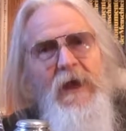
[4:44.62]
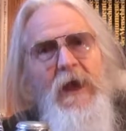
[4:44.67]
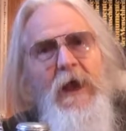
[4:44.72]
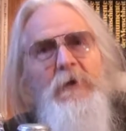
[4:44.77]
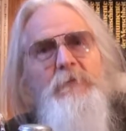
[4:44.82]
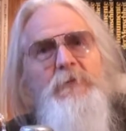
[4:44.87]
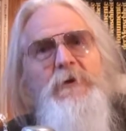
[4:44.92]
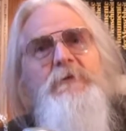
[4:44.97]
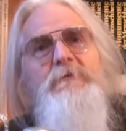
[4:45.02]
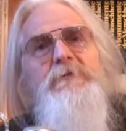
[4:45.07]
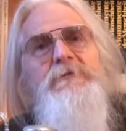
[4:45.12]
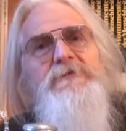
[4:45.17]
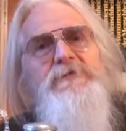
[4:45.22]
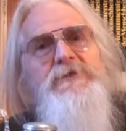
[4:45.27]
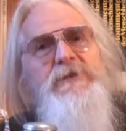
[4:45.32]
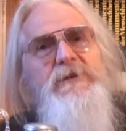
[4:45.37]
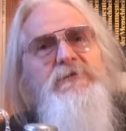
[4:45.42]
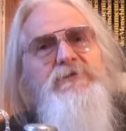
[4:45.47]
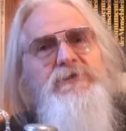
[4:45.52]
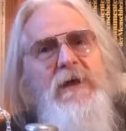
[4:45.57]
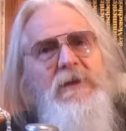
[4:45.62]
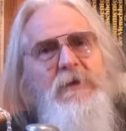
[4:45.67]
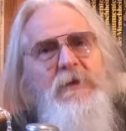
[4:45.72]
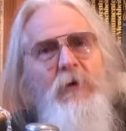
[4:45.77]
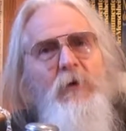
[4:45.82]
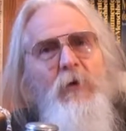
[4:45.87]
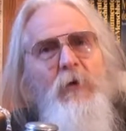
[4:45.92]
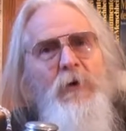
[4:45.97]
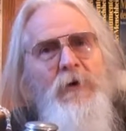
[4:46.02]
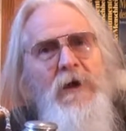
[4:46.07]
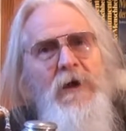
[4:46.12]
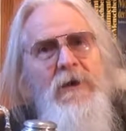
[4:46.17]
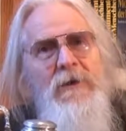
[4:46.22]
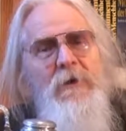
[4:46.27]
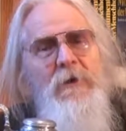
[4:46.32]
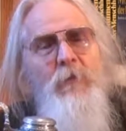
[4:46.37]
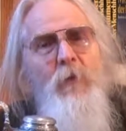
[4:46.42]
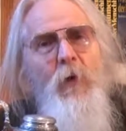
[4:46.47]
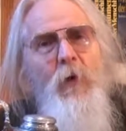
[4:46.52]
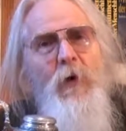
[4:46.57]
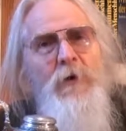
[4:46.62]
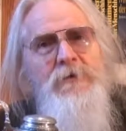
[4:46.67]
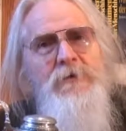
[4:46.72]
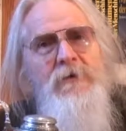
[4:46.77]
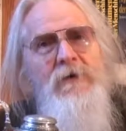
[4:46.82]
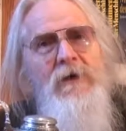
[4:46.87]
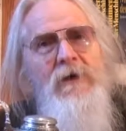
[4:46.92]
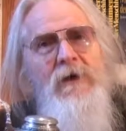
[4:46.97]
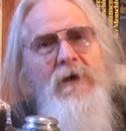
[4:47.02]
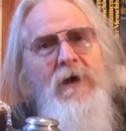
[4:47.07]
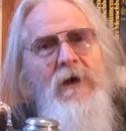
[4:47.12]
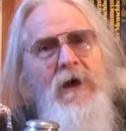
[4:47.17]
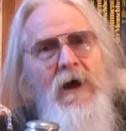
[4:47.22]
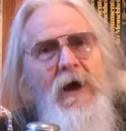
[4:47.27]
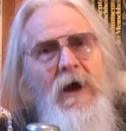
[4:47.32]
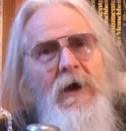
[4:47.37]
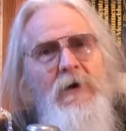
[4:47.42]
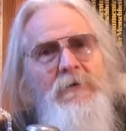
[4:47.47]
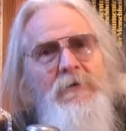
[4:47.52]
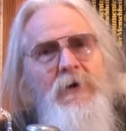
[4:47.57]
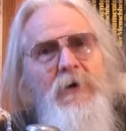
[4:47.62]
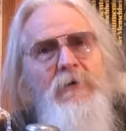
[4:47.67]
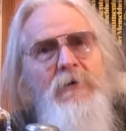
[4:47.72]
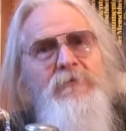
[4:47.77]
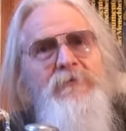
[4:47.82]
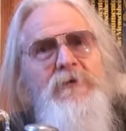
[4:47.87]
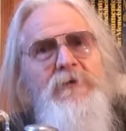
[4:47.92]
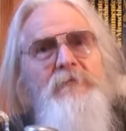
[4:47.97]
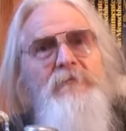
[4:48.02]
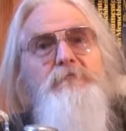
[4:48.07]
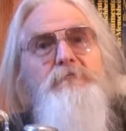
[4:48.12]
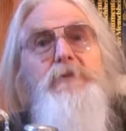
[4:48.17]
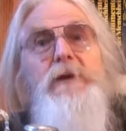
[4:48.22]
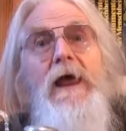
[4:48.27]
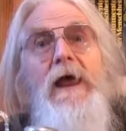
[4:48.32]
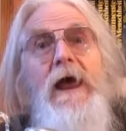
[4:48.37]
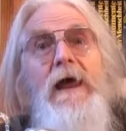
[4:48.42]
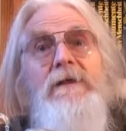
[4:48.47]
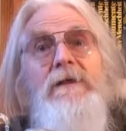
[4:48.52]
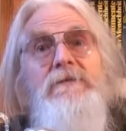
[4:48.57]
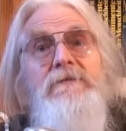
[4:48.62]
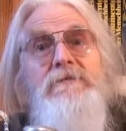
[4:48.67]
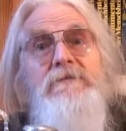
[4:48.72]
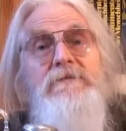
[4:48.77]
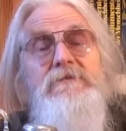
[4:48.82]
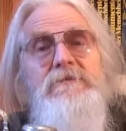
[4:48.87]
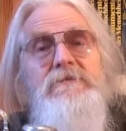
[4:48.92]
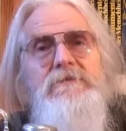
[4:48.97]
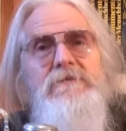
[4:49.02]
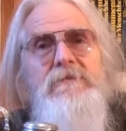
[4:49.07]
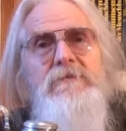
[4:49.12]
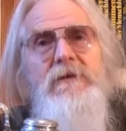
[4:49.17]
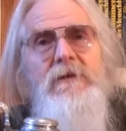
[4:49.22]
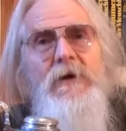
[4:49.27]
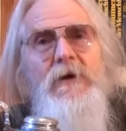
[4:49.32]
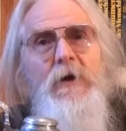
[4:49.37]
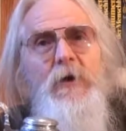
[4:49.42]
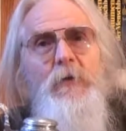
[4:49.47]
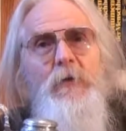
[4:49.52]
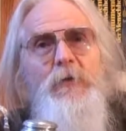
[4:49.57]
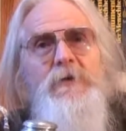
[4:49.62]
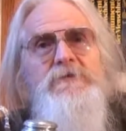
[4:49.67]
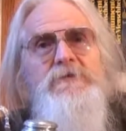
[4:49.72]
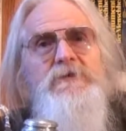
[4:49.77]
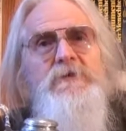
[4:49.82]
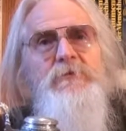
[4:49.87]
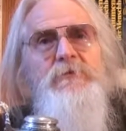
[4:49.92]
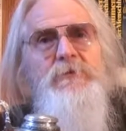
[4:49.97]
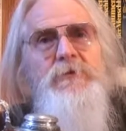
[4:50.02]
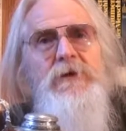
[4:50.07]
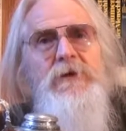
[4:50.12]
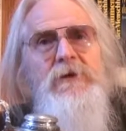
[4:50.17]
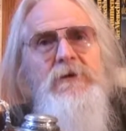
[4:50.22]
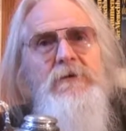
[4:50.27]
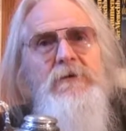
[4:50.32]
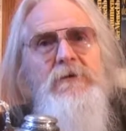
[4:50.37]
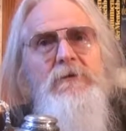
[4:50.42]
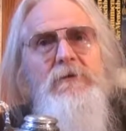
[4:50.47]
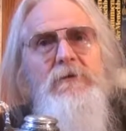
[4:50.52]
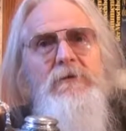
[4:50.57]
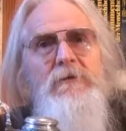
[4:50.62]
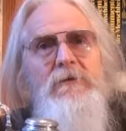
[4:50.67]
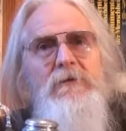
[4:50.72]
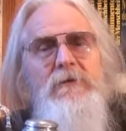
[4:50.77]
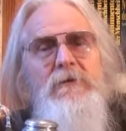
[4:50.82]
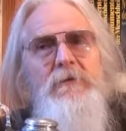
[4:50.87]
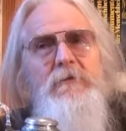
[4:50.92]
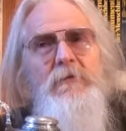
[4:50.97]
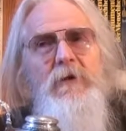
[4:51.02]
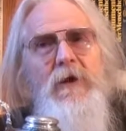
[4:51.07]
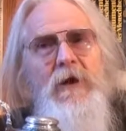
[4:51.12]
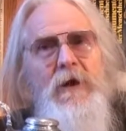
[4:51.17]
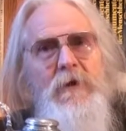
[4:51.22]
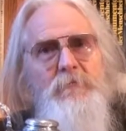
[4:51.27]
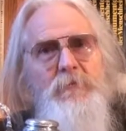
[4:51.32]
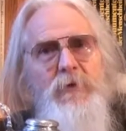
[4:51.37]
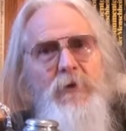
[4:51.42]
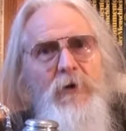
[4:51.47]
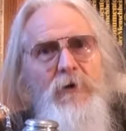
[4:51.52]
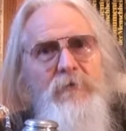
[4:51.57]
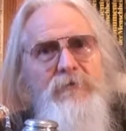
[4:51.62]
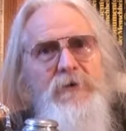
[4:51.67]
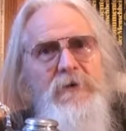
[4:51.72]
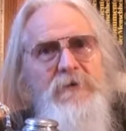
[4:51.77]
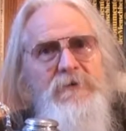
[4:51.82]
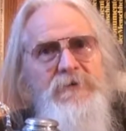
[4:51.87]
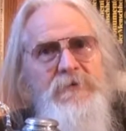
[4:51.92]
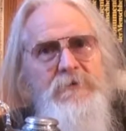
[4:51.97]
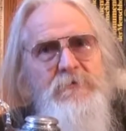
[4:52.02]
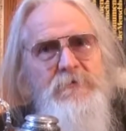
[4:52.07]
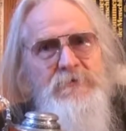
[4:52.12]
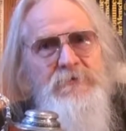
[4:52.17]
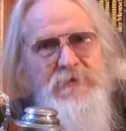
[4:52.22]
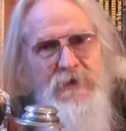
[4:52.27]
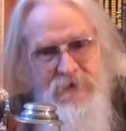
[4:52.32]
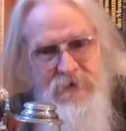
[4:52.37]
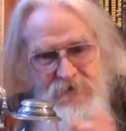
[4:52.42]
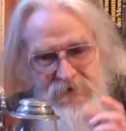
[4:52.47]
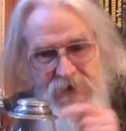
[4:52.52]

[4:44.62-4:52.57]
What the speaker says: And we receive that organic water out of the plants with a real and perfect use.